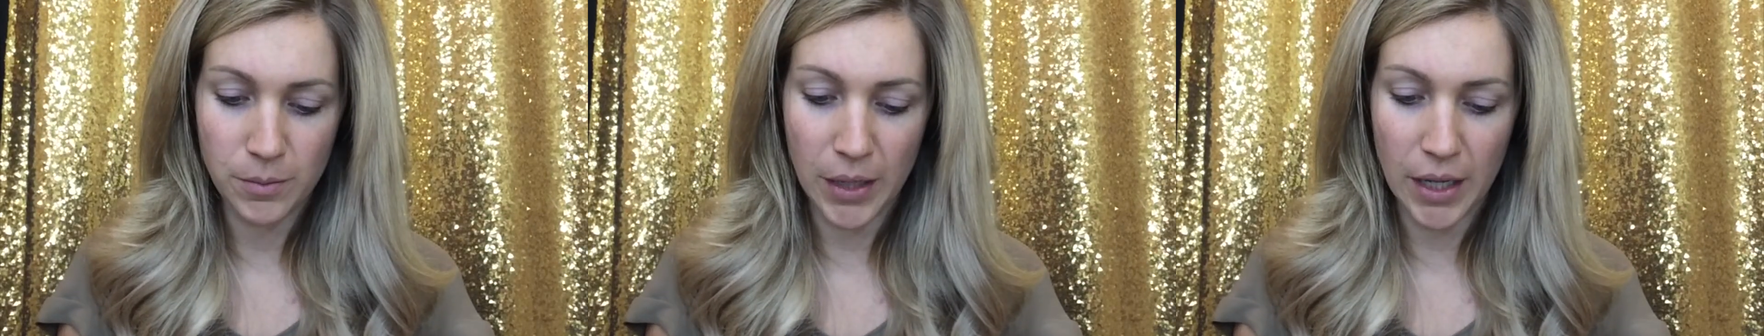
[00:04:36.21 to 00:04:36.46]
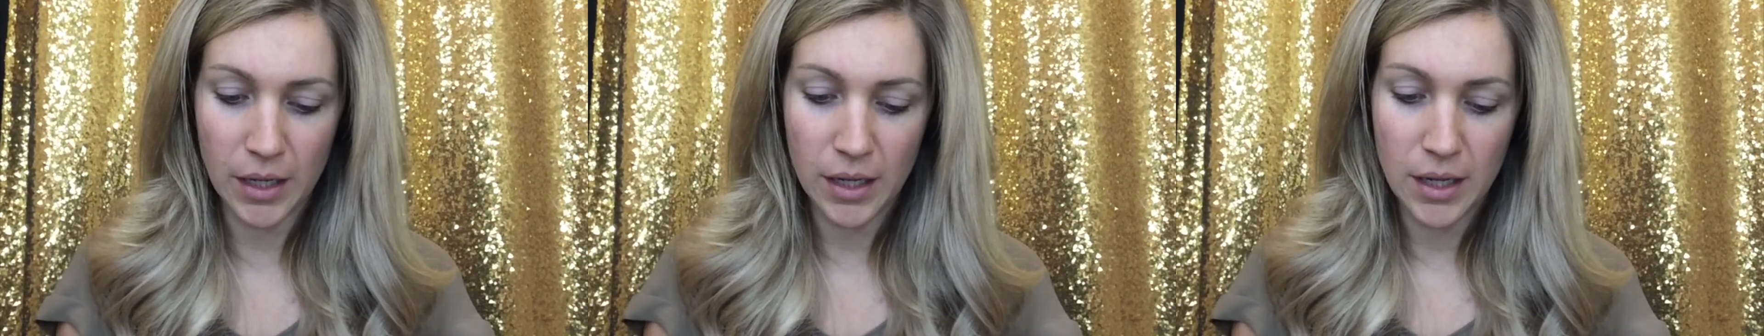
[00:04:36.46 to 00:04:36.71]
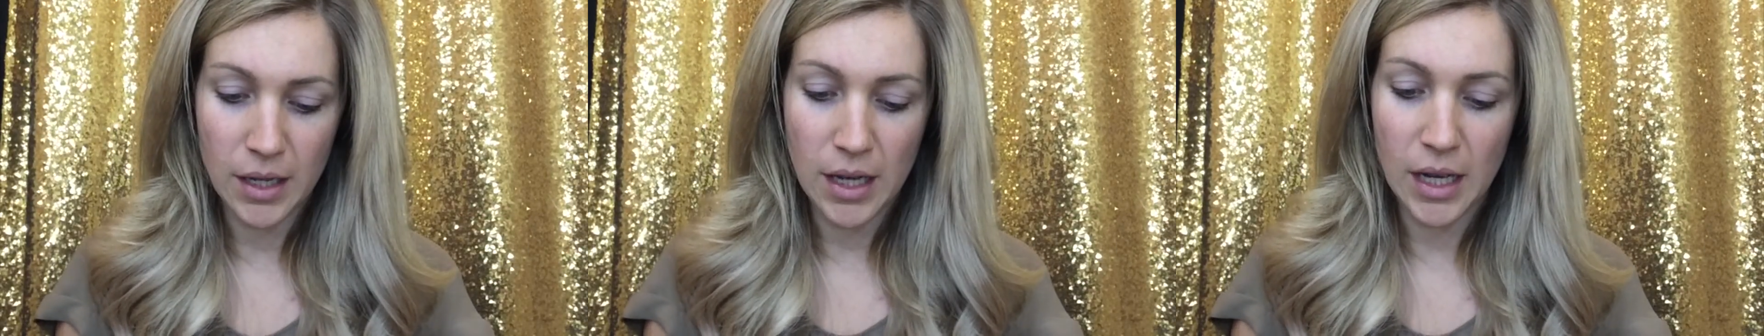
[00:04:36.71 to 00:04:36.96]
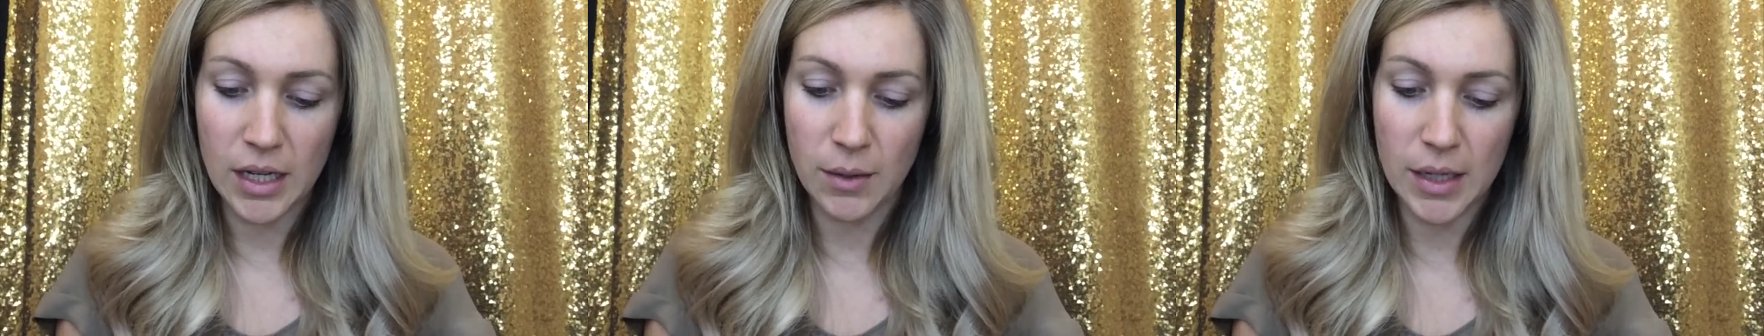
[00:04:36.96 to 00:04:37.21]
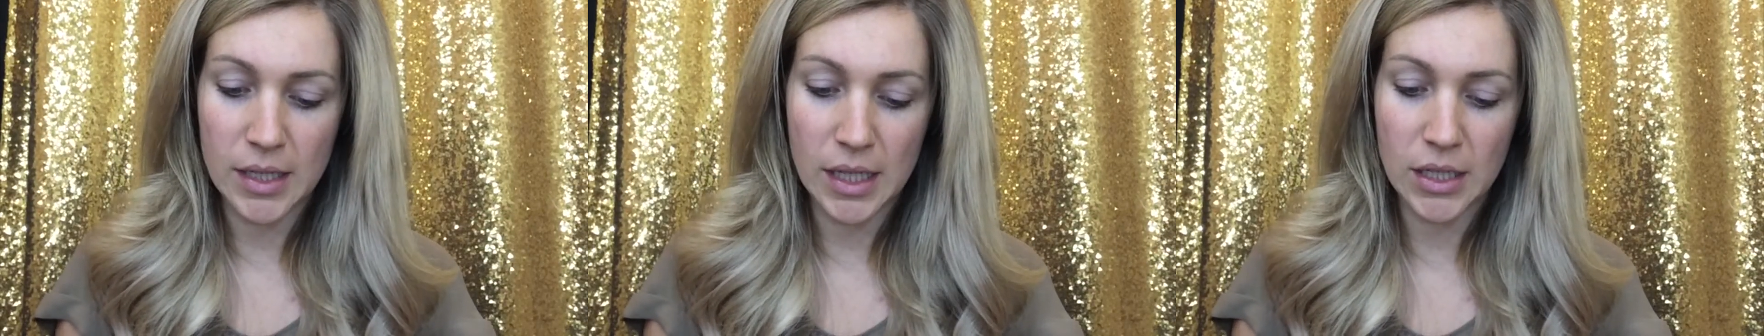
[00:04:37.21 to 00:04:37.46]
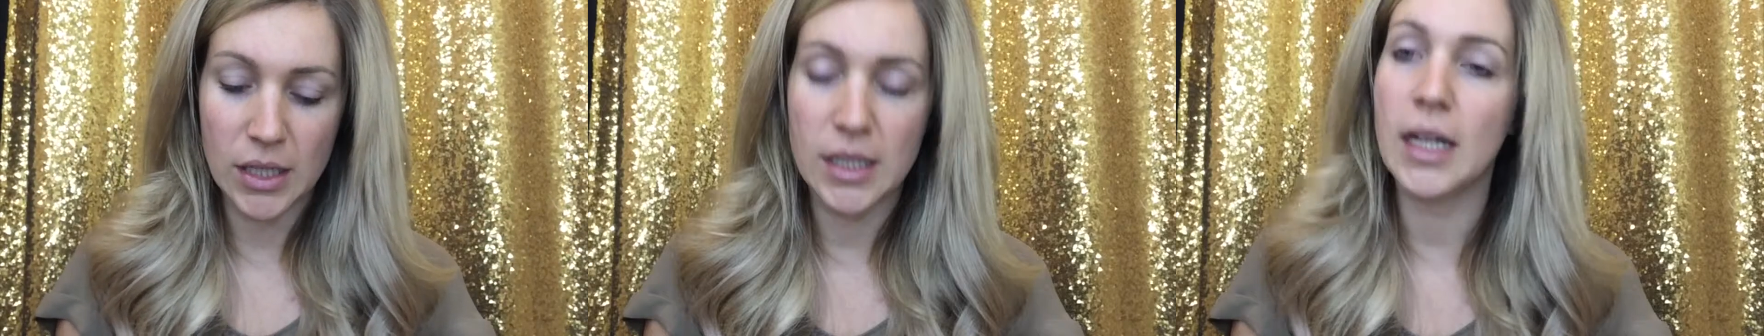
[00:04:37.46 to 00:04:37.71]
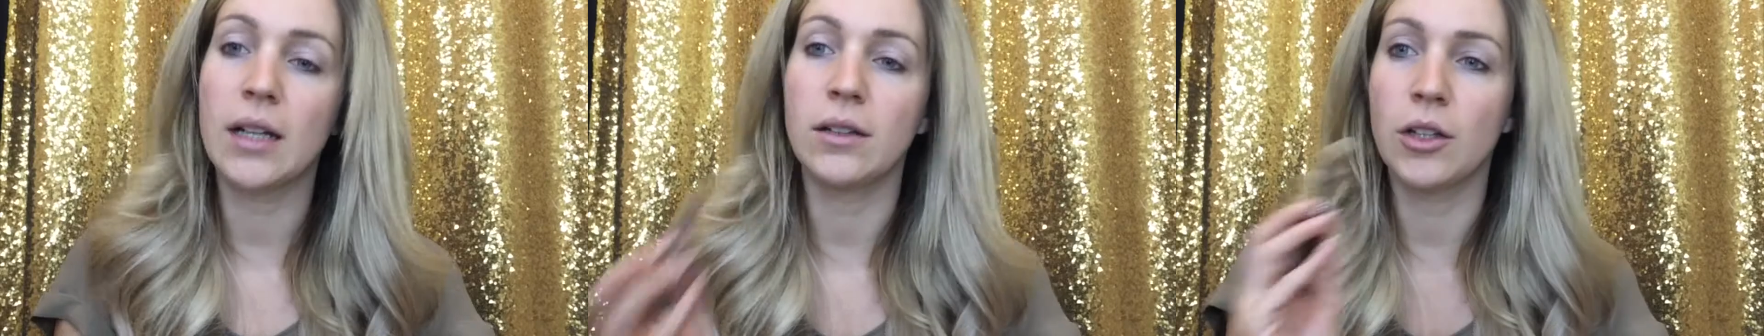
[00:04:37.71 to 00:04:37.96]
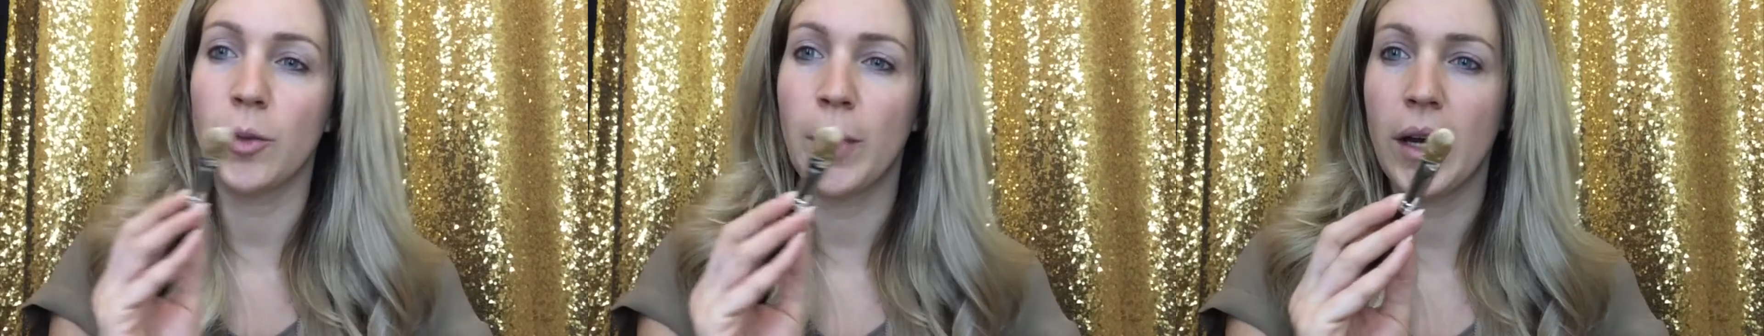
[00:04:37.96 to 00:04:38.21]
But anyways, I just take a
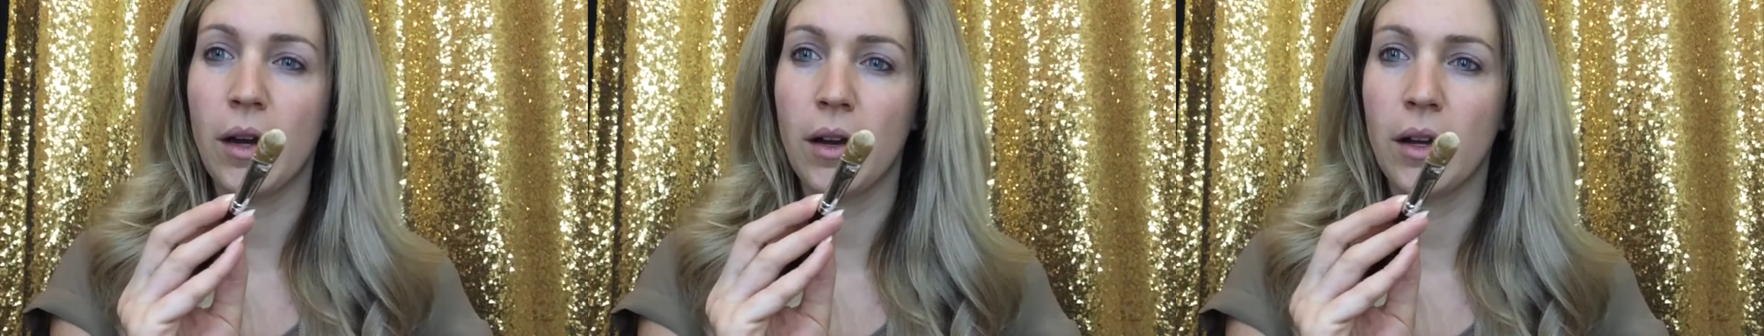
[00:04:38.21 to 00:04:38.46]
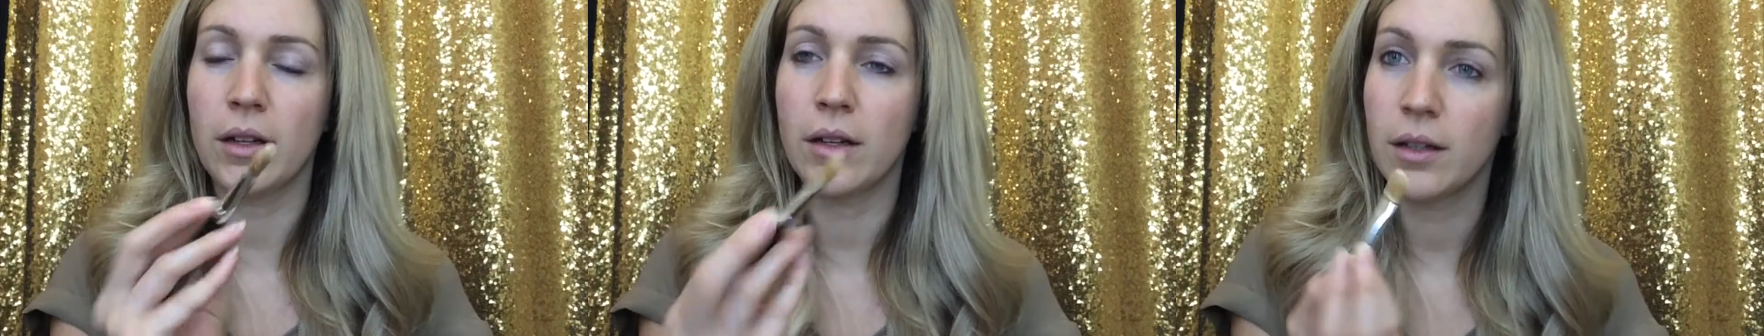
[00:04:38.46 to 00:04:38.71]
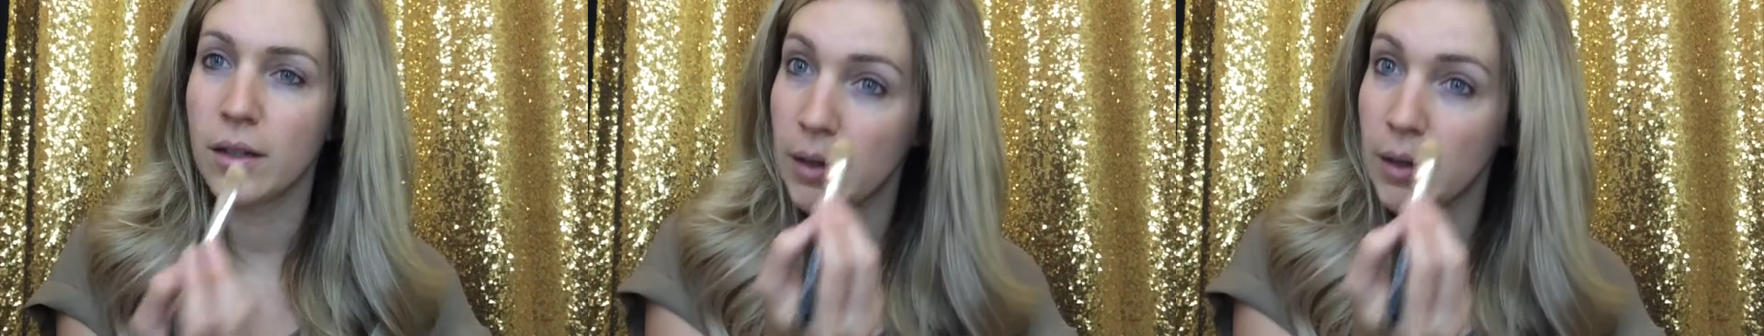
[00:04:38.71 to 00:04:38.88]
little bit on